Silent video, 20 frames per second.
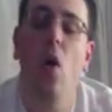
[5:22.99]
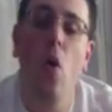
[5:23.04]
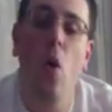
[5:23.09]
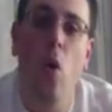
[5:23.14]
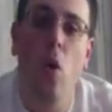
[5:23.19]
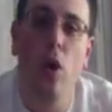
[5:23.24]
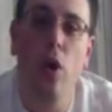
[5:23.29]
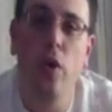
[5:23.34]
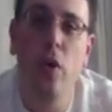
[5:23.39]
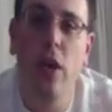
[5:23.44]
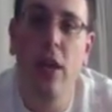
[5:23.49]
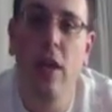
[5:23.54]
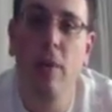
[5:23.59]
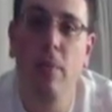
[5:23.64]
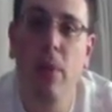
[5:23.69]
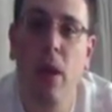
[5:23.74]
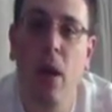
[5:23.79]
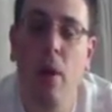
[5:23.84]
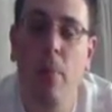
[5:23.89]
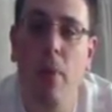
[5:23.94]
or you can
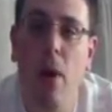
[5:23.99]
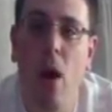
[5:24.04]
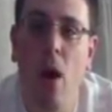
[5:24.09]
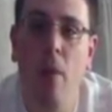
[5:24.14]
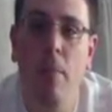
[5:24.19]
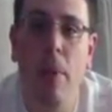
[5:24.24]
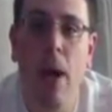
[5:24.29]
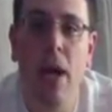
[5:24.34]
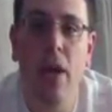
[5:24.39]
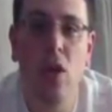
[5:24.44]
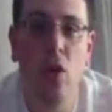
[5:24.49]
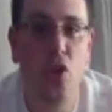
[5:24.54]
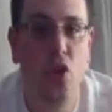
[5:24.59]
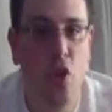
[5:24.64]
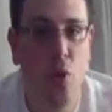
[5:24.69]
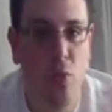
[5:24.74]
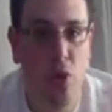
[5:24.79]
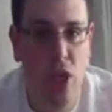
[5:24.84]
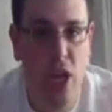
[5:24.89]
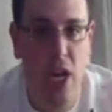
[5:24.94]
hit me up on my
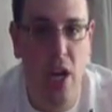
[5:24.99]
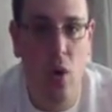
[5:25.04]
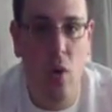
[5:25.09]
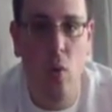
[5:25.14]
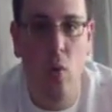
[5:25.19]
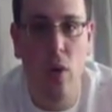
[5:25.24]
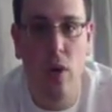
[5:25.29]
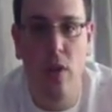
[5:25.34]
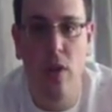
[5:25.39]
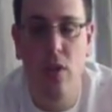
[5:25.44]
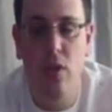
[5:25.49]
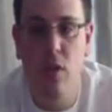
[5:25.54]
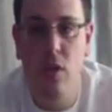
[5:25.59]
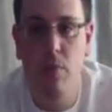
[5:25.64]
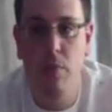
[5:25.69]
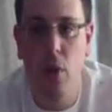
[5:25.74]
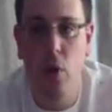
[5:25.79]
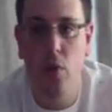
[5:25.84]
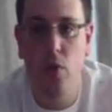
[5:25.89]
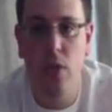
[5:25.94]
YouTube channel where this
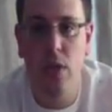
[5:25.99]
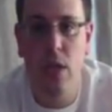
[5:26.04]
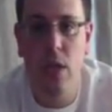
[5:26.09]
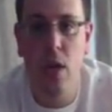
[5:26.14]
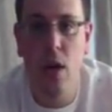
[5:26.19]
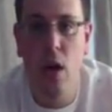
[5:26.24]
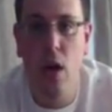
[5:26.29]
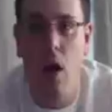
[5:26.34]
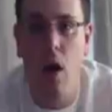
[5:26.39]
is posted.